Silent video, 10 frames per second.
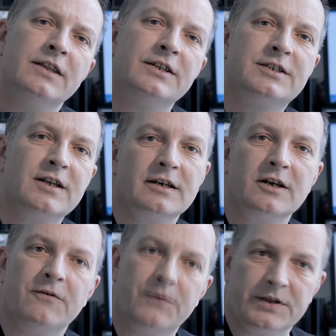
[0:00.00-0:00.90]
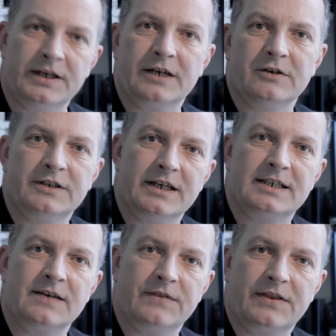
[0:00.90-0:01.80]
This started off with the Nikon
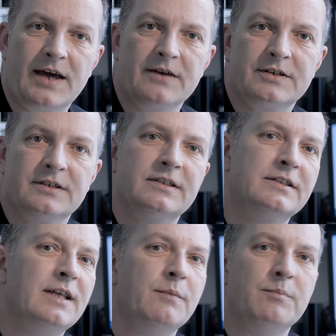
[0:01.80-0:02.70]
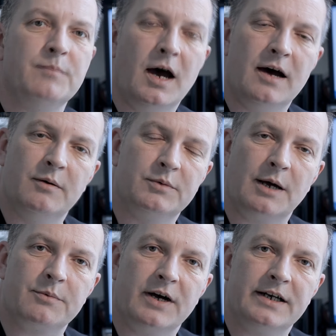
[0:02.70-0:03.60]
D7000, then was
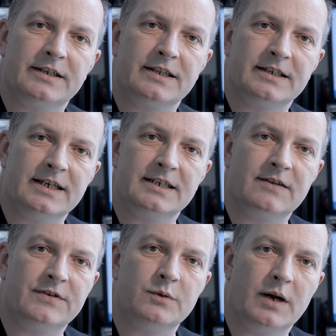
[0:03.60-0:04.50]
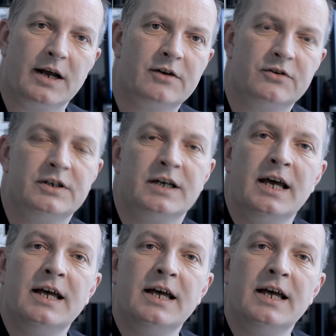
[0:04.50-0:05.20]
upgraded to the D7100,